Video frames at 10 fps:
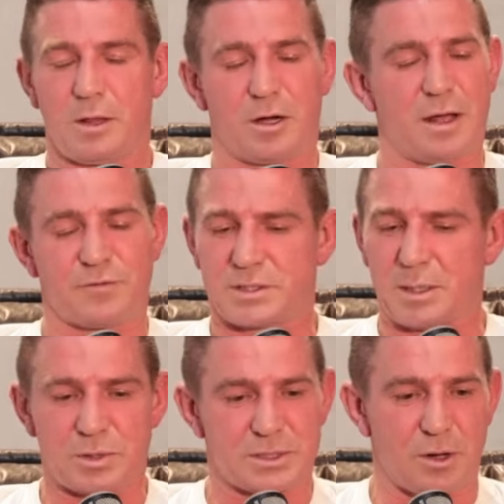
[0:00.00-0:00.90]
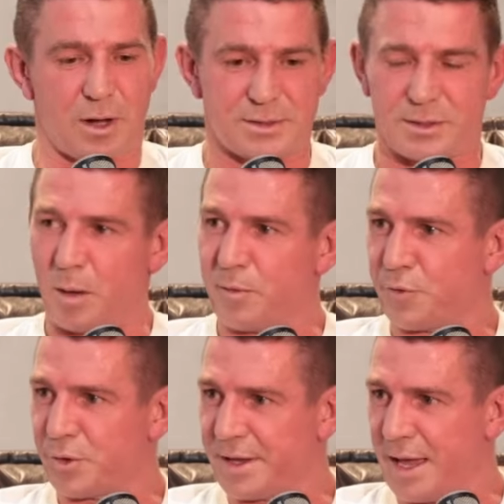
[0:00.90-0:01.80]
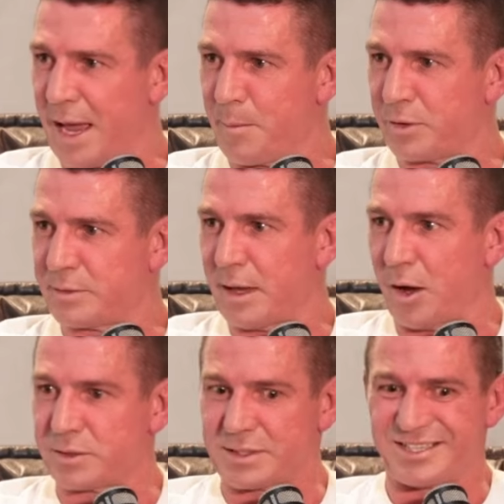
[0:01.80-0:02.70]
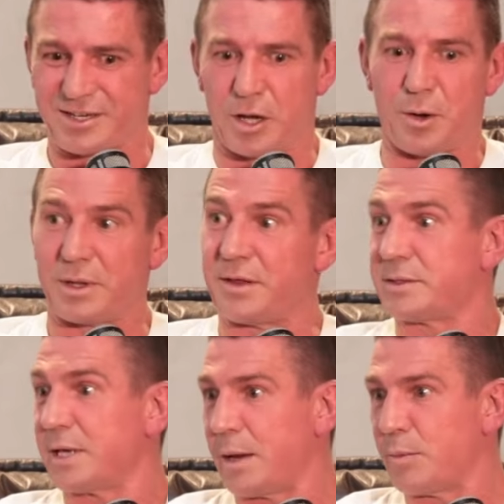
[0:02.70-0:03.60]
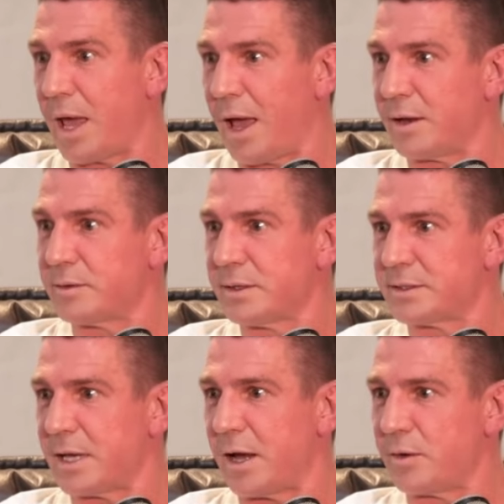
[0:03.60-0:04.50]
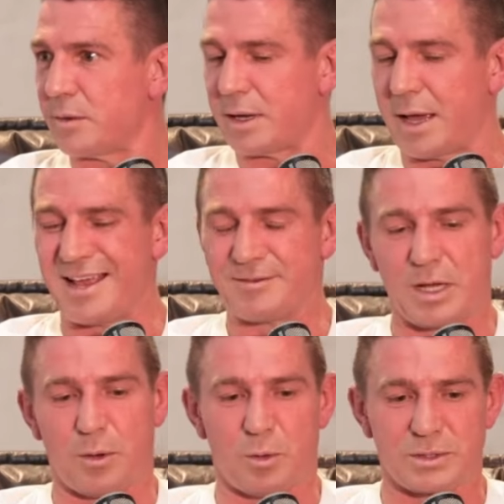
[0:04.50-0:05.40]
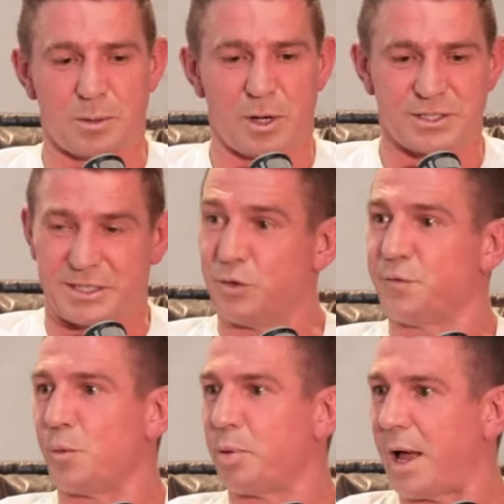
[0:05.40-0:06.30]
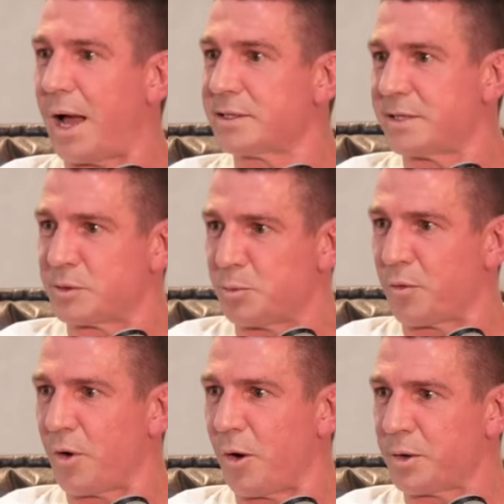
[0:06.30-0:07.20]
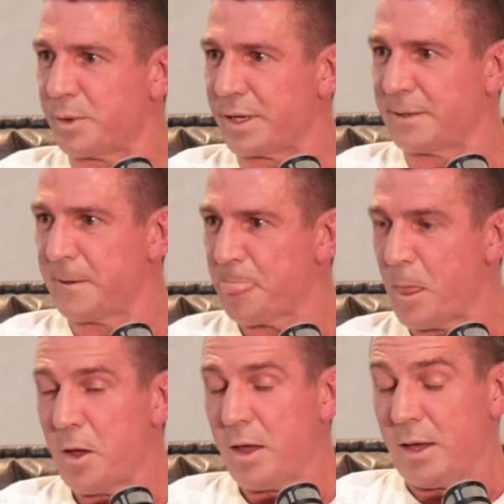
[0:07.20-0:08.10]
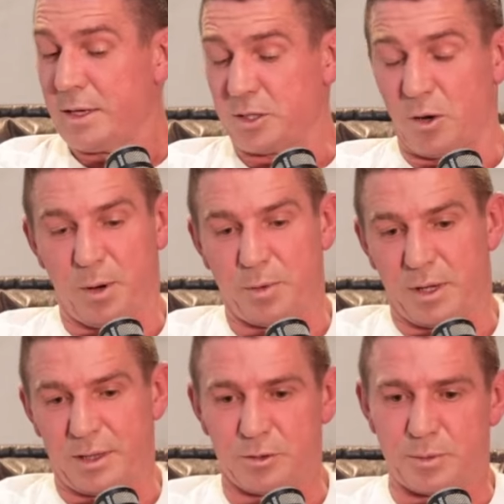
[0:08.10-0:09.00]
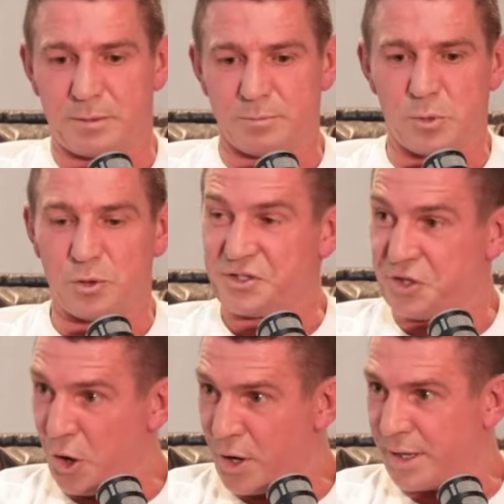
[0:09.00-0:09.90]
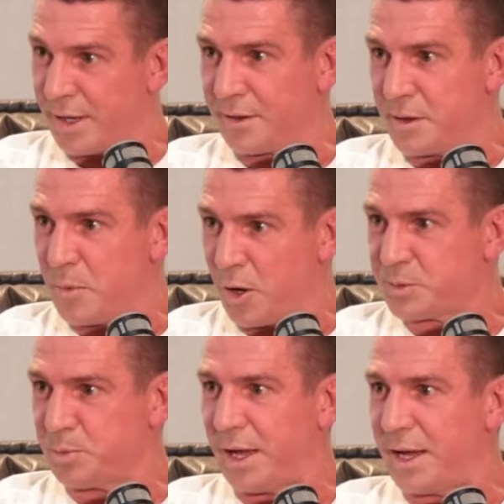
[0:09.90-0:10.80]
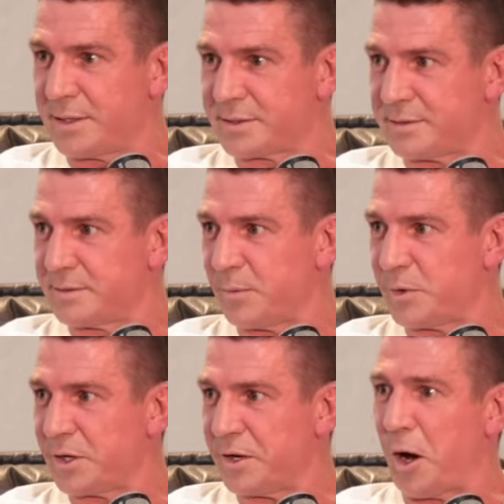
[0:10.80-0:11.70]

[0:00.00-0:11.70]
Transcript: I got to have sleepless nights the night before a game. I was just like, I don't want to let the team down. So, and I wasn't the most skillful player, so that was my role to be. So I was probably a little bit more dirtier than most players, and when I got